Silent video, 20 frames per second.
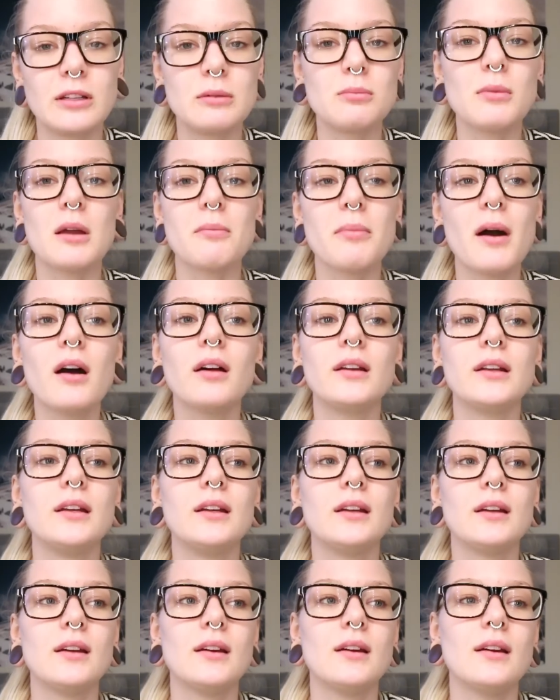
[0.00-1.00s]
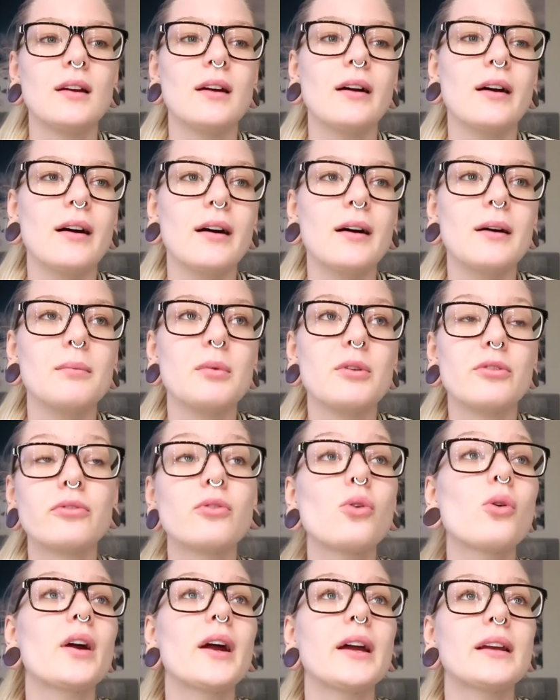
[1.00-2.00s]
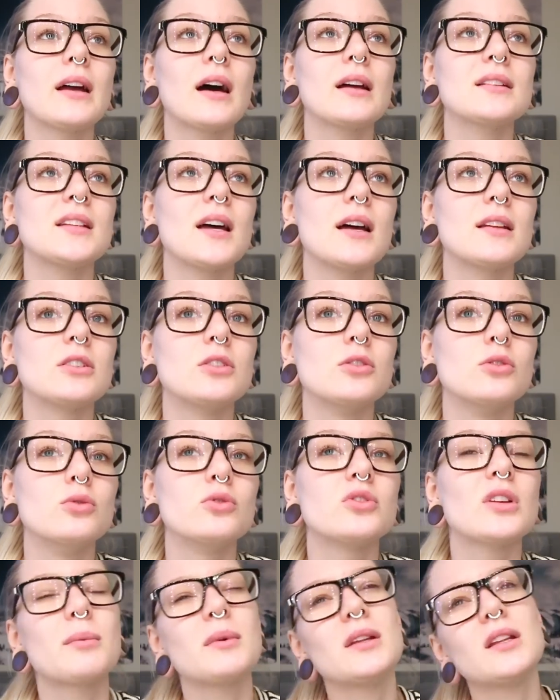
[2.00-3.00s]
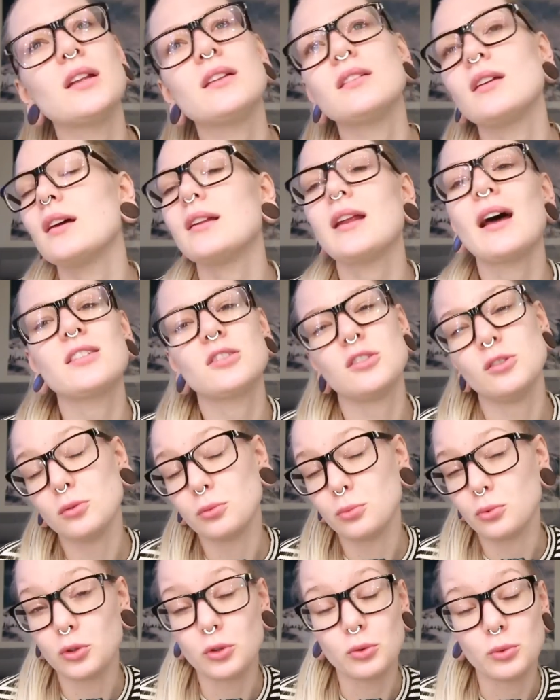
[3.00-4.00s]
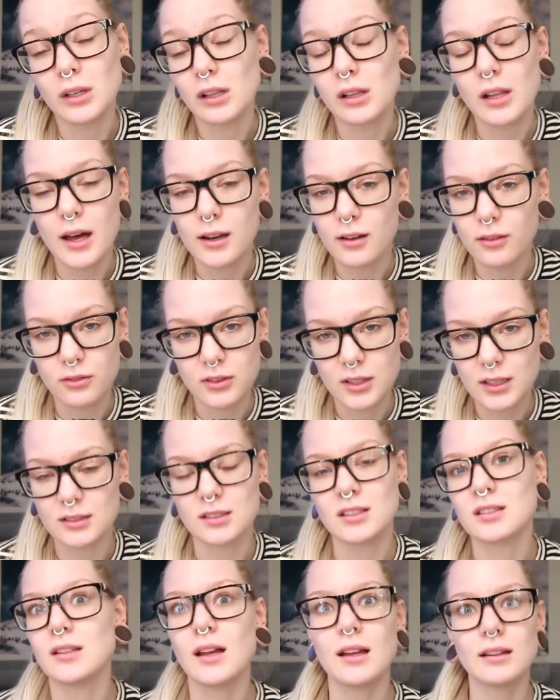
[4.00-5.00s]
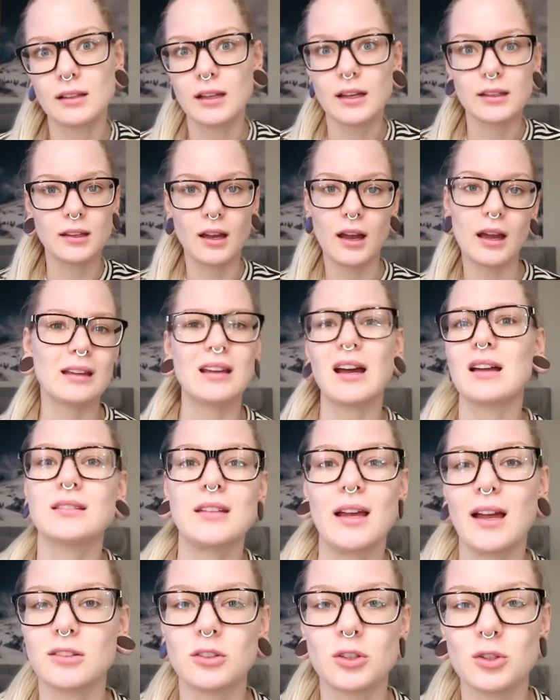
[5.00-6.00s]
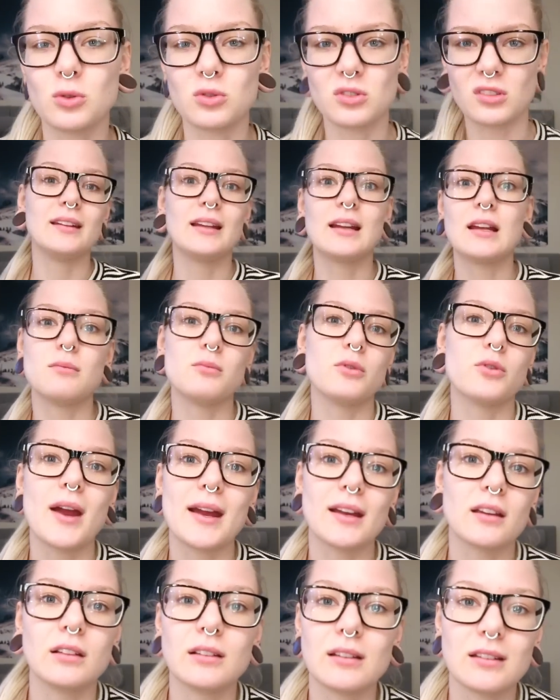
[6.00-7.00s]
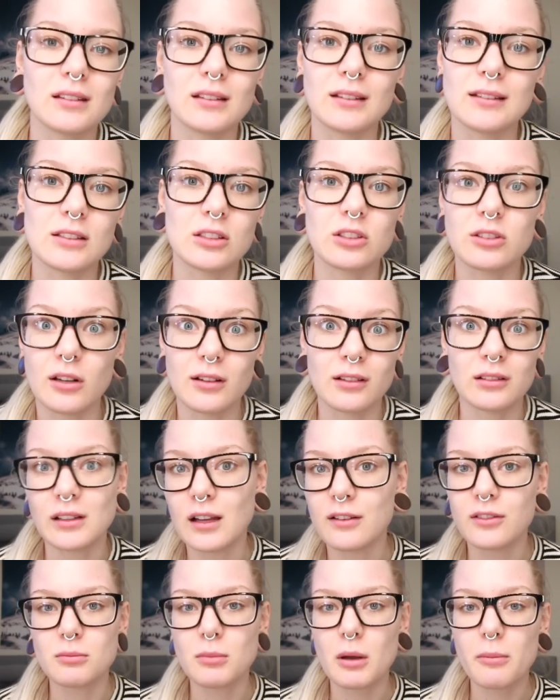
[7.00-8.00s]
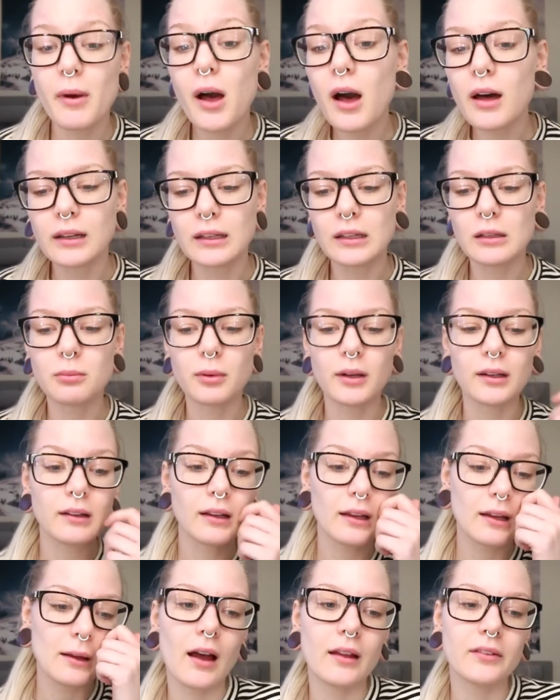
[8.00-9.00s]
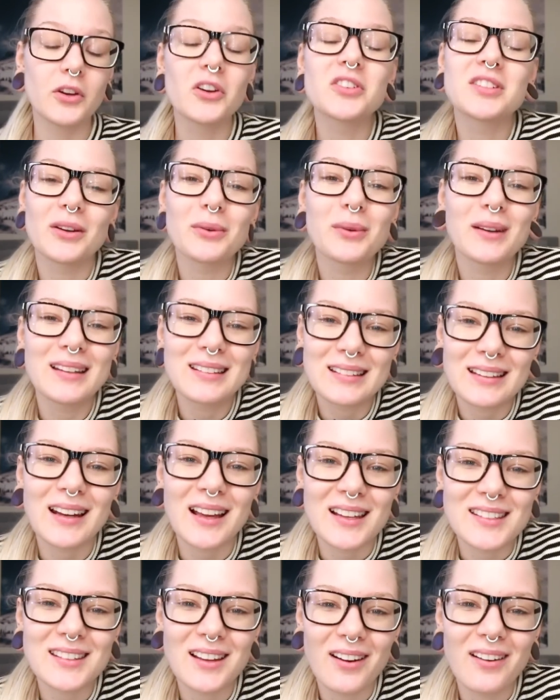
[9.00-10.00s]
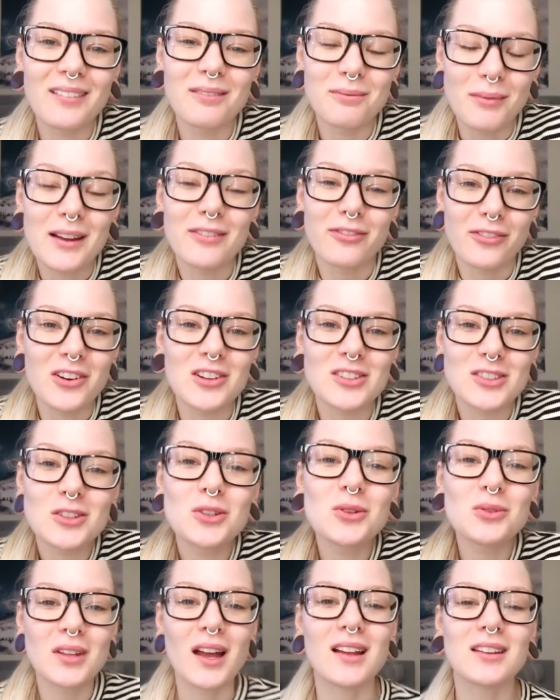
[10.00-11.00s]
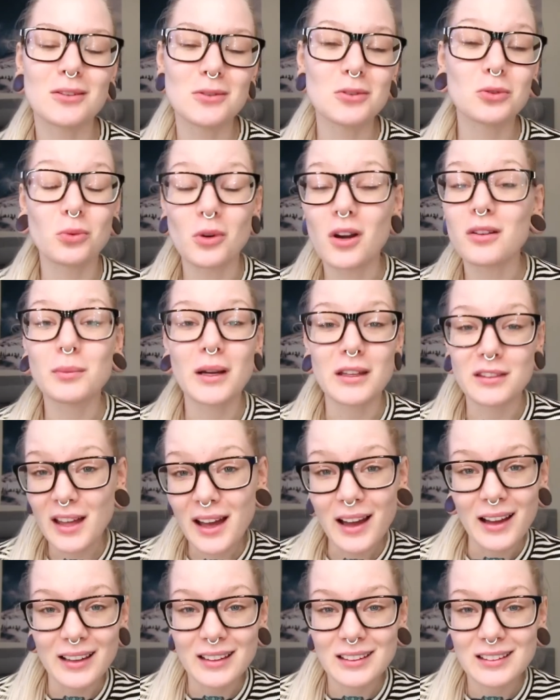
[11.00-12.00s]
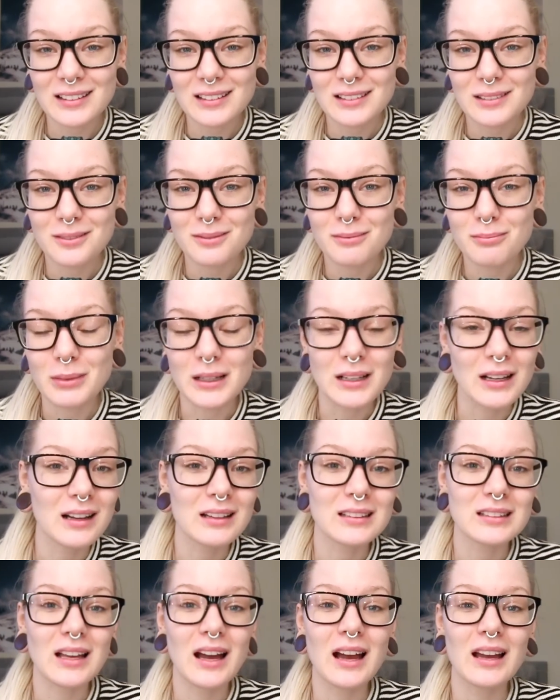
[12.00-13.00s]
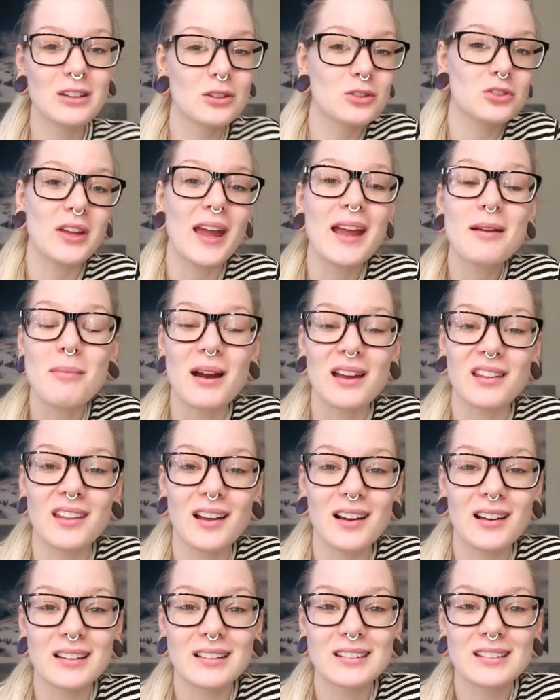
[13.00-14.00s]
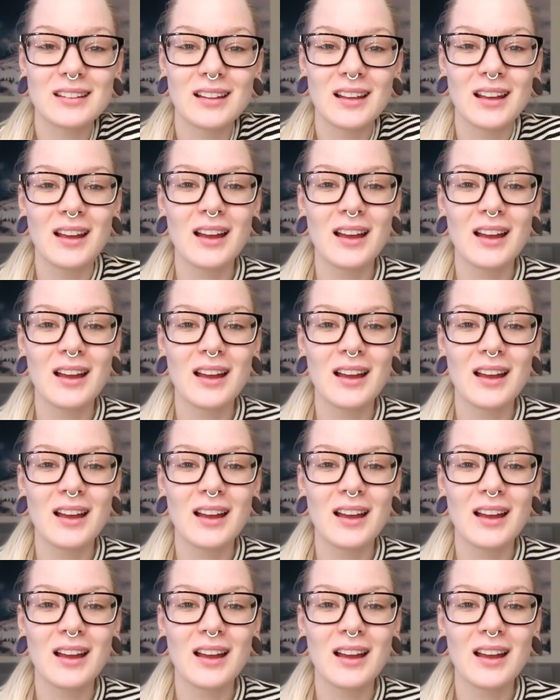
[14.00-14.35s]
and in my body. Before I got tattoos, I mean, it has to do with a lot of things. It's not like I got tattoos and then I miraculously just started loving my body, but there's a reason my first two tattoos were on my thighs, because I used to hate my thighs.